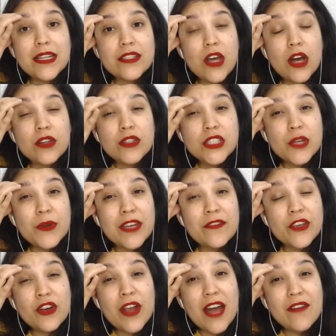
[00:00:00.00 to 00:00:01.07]
also, if
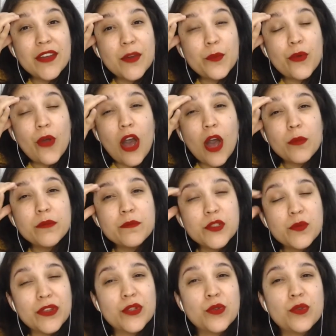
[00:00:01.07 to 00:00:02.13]
you're having problems
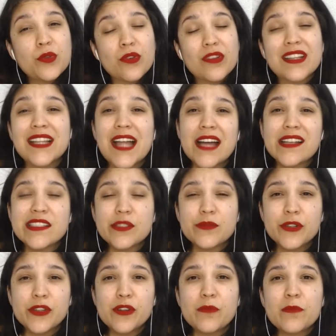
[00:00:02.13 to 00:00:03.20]
with Google
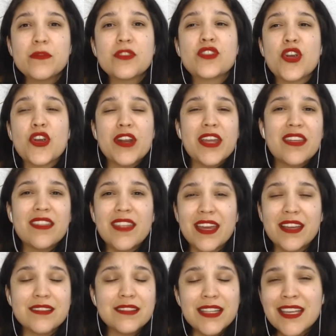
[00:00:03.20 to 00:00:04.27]
Classrooms, turning
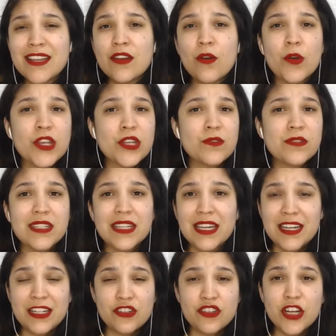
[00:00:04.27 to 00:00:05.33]
things in or using it
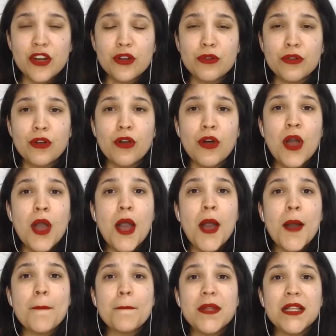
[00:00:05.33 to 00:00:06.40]
in general,
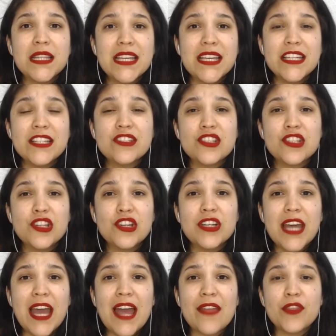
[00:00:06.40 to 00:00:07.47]
please look
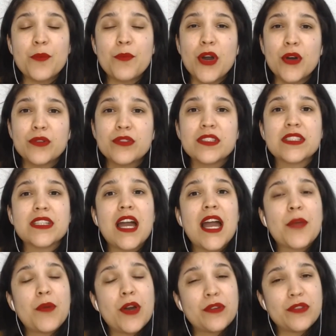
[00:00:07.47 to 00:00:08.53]
at the post I
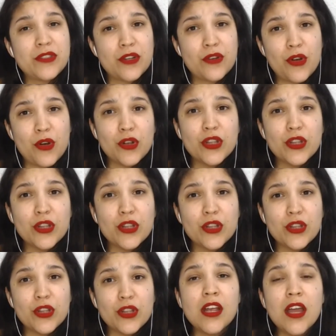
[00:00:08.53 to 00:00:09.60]
posted
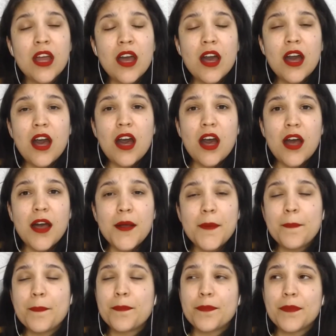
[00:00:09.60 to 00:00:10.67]
earlier
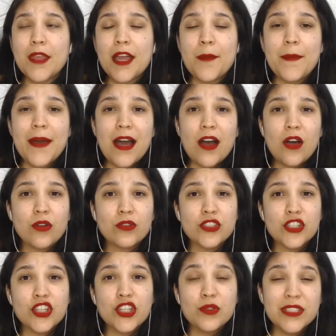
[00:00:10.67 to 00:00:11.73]
about
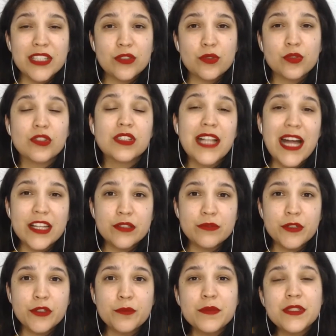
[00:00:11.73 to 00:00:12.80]
using Google
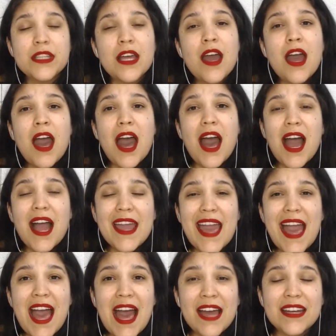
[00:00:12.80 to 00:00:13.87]
Classrooms. I
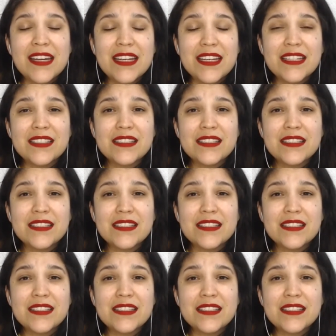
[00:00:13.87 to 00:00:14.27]
added 2